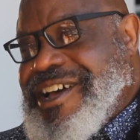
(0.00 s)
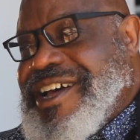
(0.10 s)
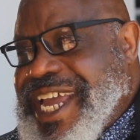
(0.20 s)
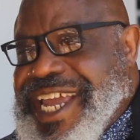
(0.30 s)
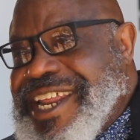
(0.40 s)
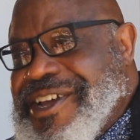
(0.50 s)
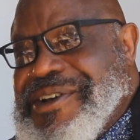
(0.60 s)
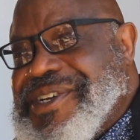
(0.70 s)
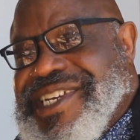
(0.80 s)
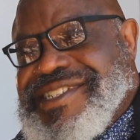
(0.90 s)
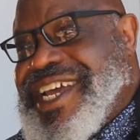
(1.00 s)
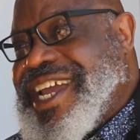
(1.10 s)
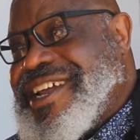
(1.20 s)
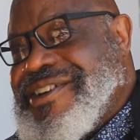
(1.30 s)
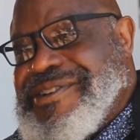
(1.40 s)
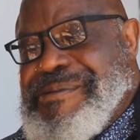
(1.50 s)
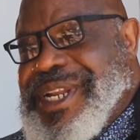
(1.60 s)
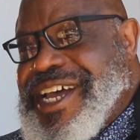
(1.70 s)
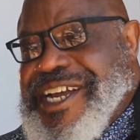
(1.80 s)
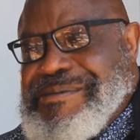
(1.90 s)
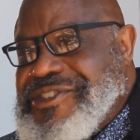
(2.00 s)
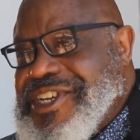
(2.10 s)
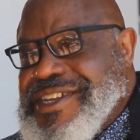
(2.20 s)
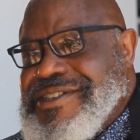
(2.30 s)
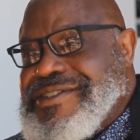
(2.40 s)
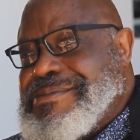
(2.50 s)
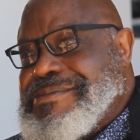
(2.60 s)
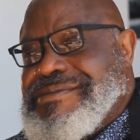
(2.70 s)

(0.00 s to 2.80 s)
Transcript: ah, I gotta go because I gotta go home and lock up the chickens.